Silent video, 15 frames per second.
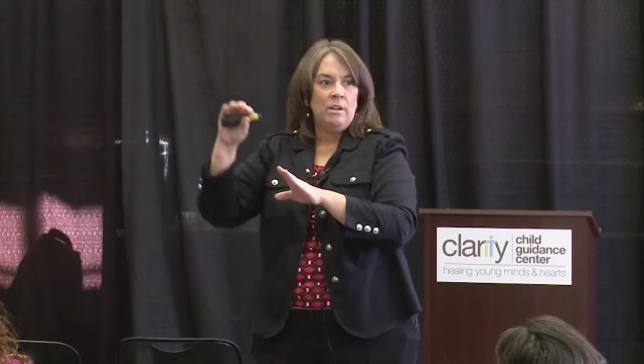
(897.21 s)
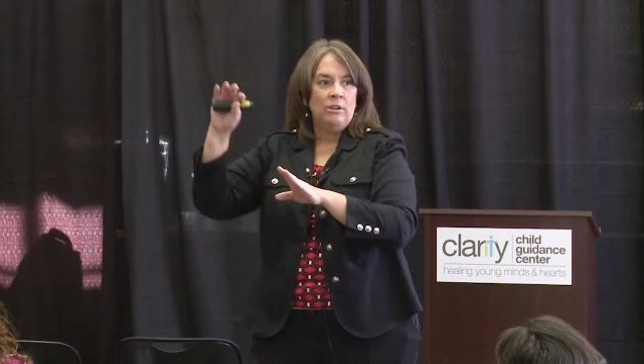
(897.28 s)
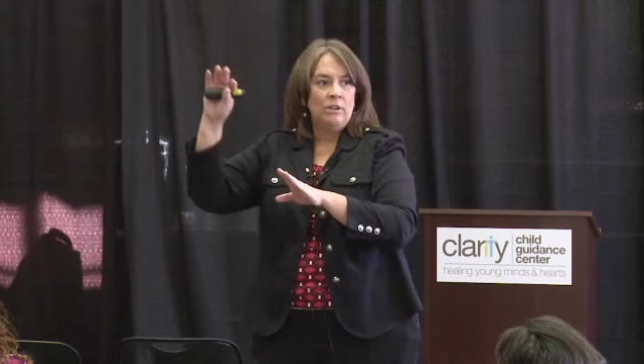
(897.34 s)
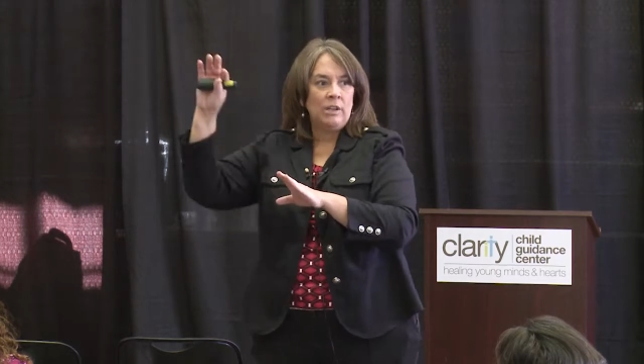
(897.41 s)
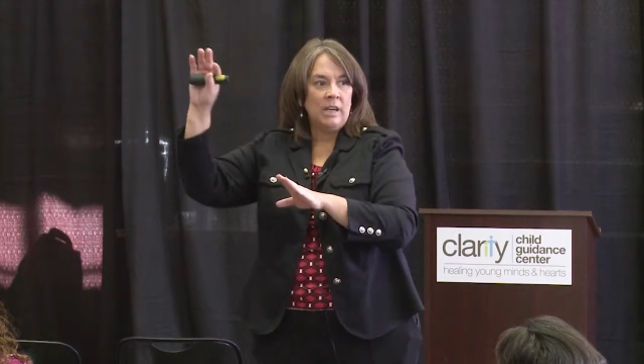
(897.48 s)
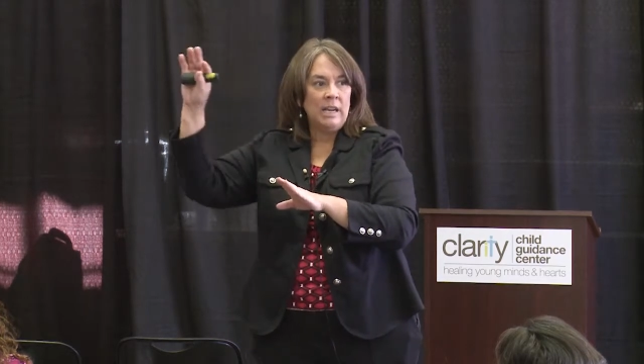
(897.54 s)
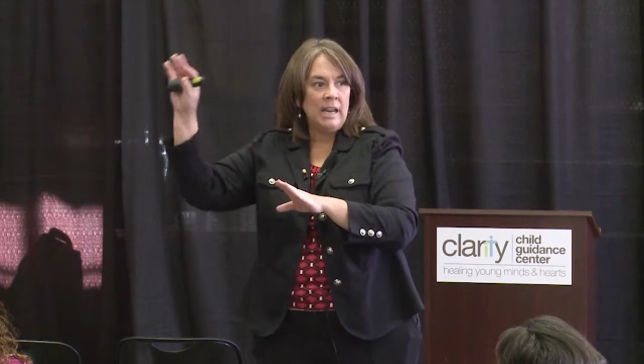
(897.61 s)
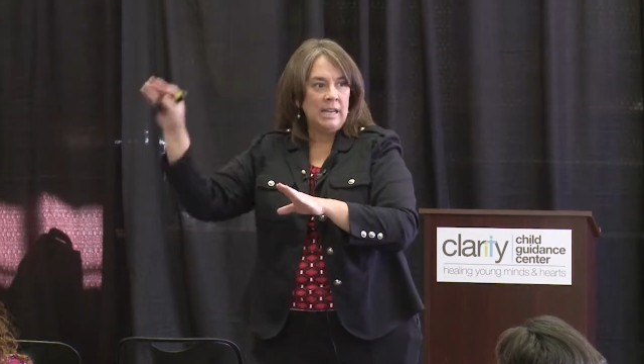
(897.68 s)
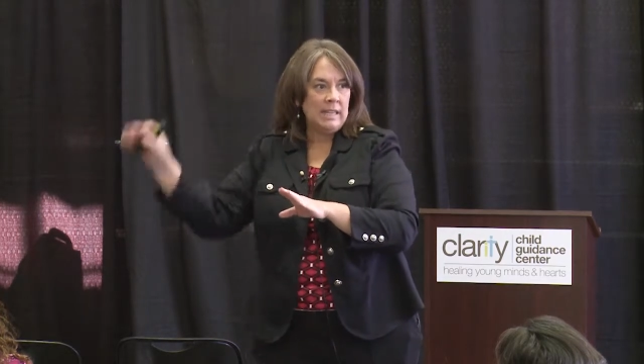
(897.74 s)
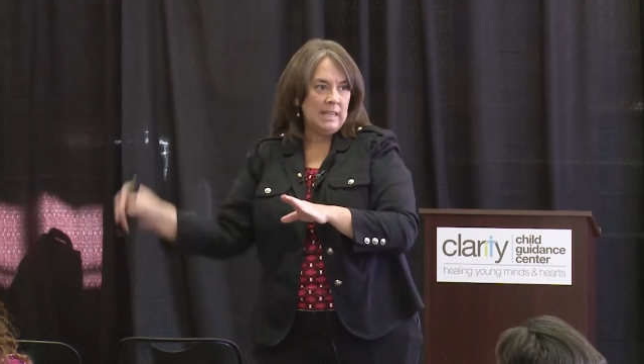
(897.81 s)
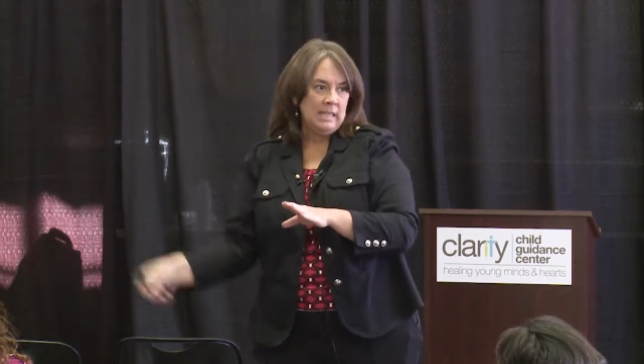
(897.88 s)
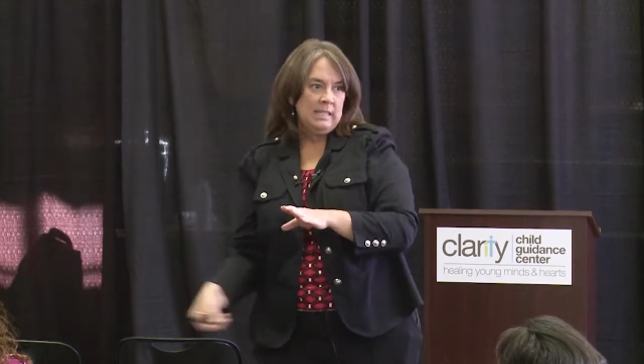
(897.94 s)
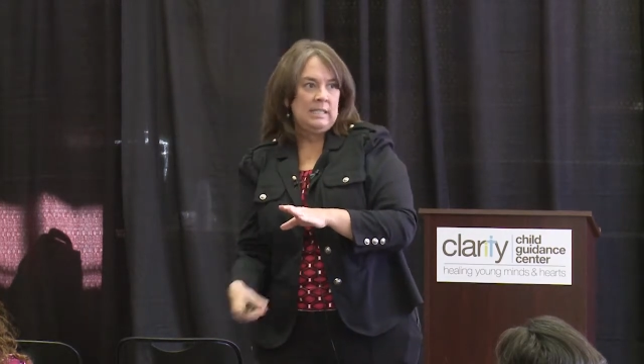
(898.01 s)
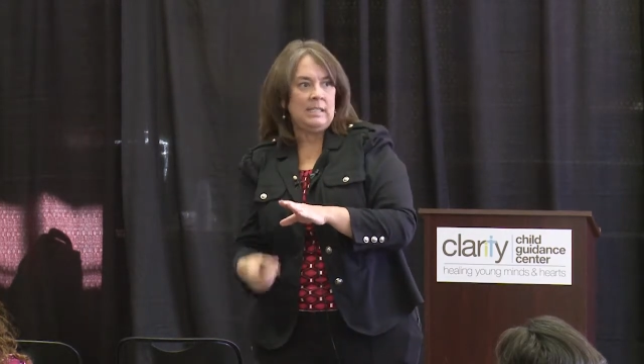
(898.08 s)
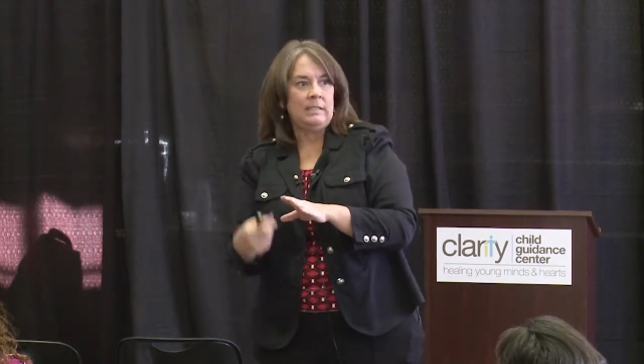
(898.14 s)
looking like
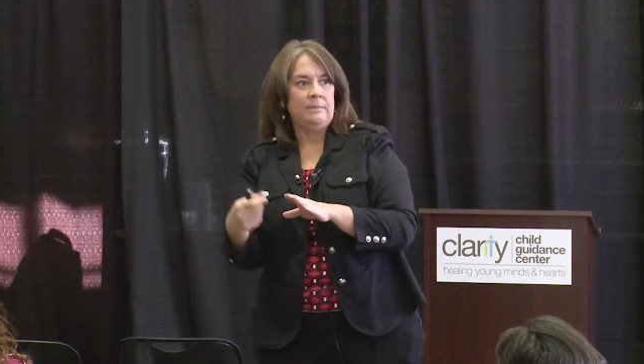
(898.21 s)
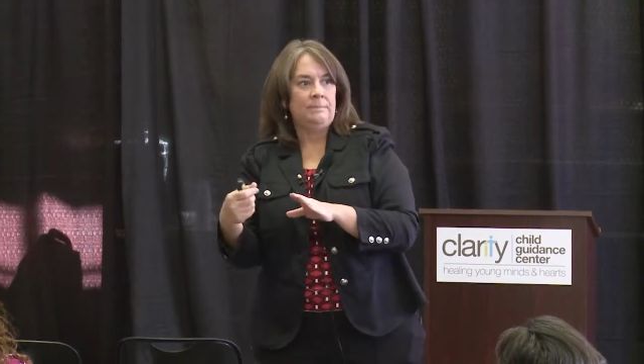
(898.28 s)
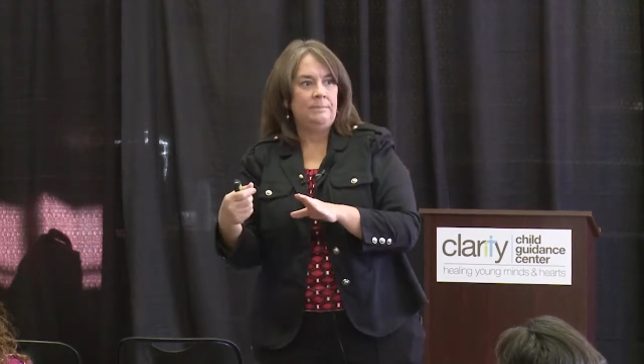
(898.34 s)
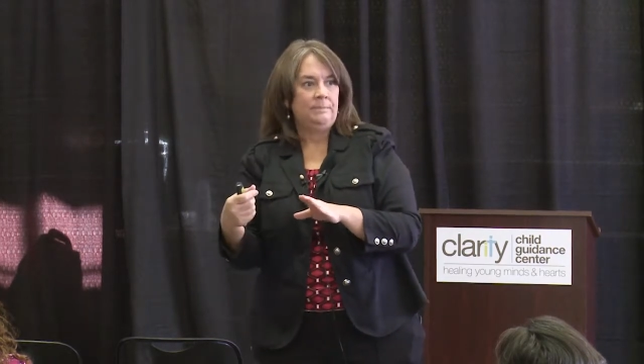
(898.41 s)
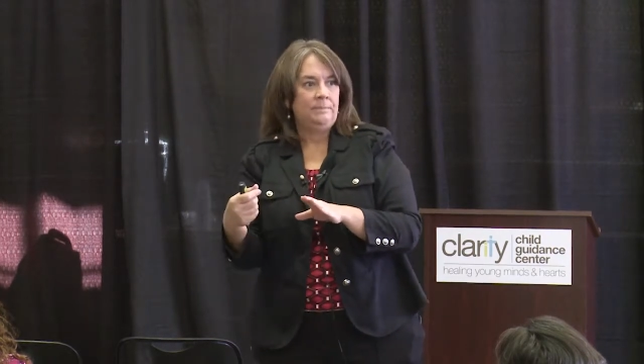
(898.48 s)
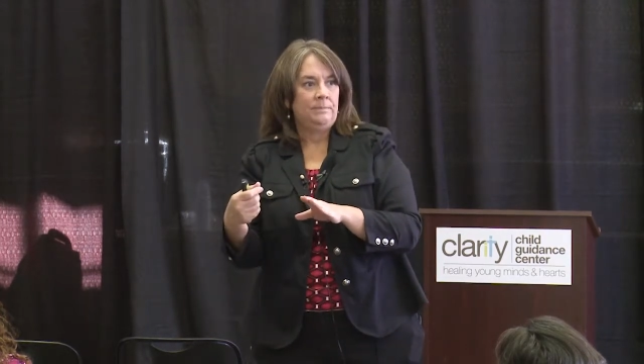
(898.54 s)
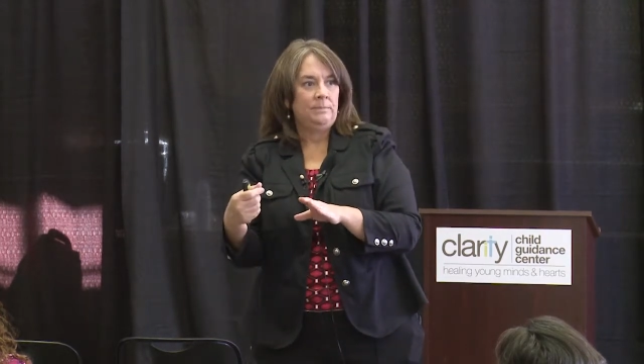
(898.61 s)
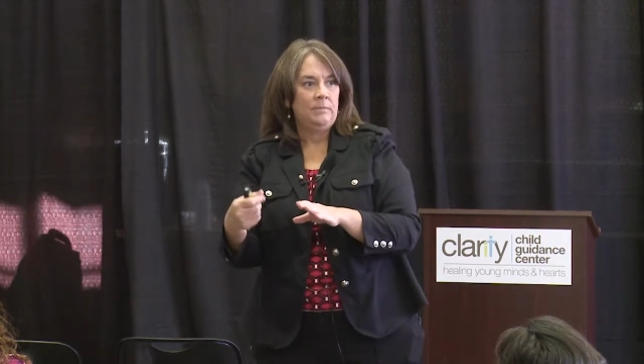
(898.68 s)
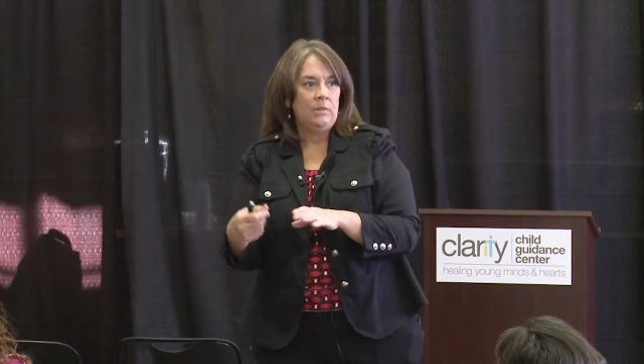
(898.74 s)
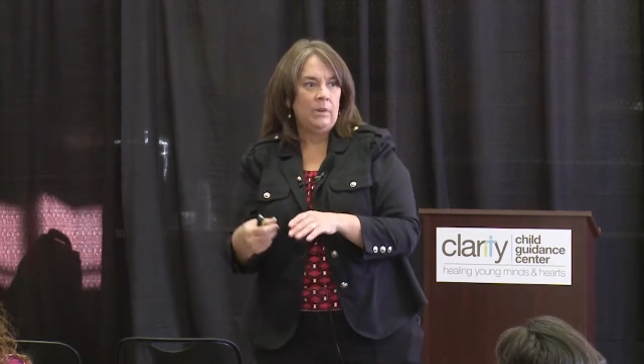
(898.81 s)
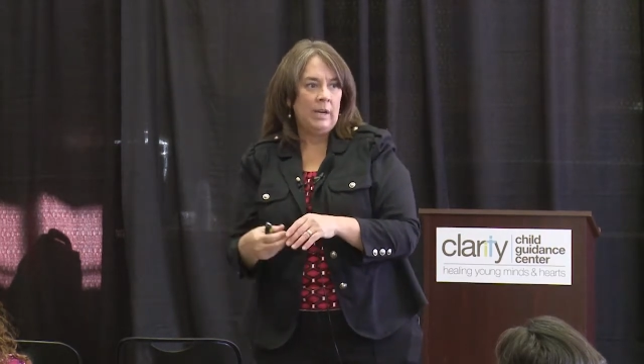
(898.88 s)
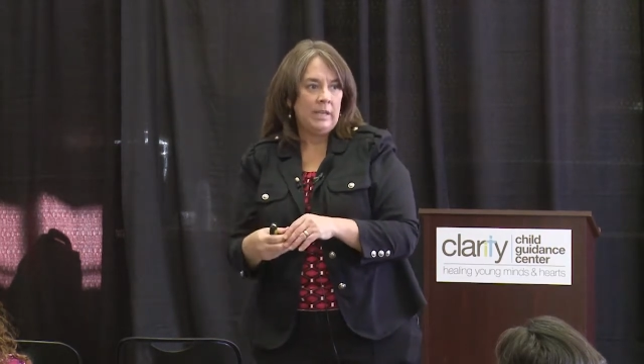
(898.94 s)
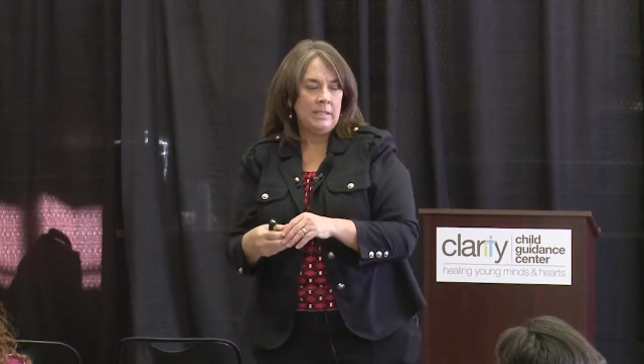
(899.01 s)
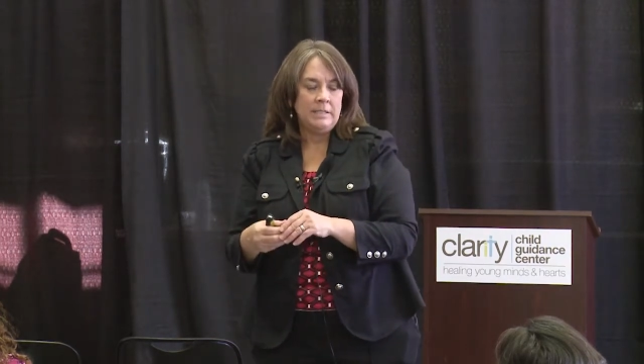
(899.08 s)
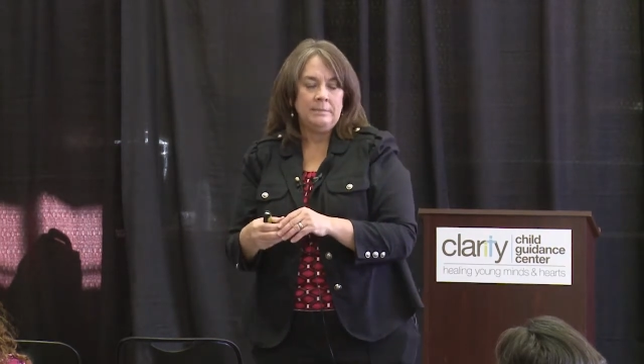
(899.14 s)
this,
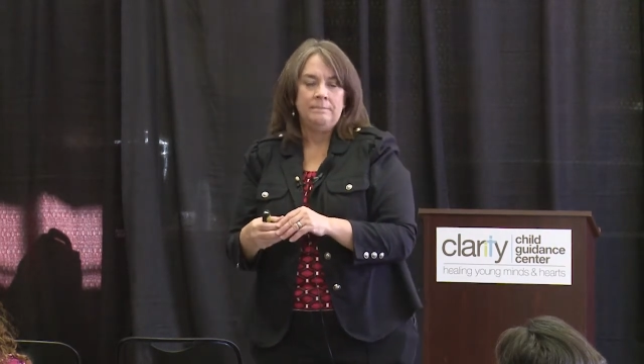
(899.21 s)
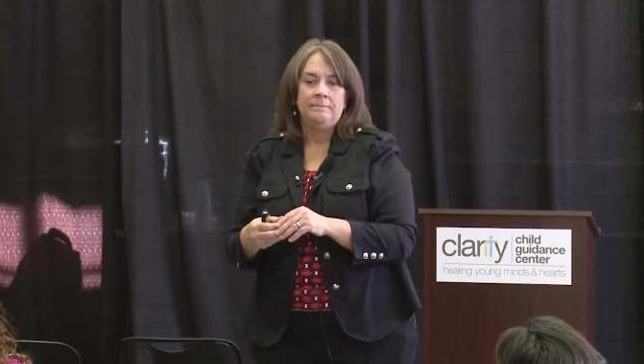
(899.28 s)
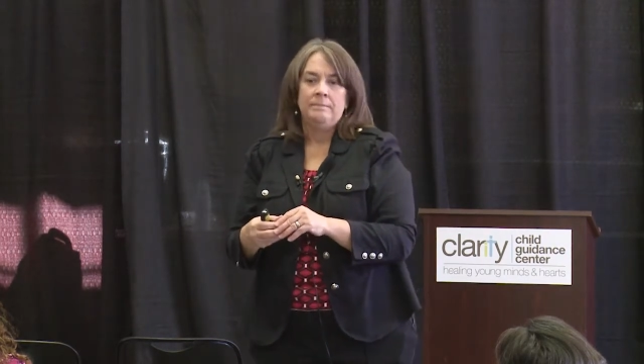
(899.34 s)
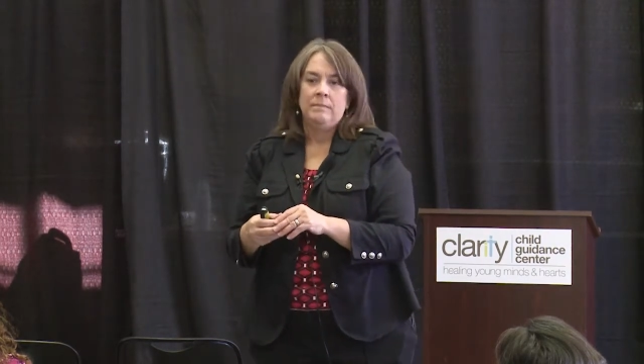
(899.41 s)
right?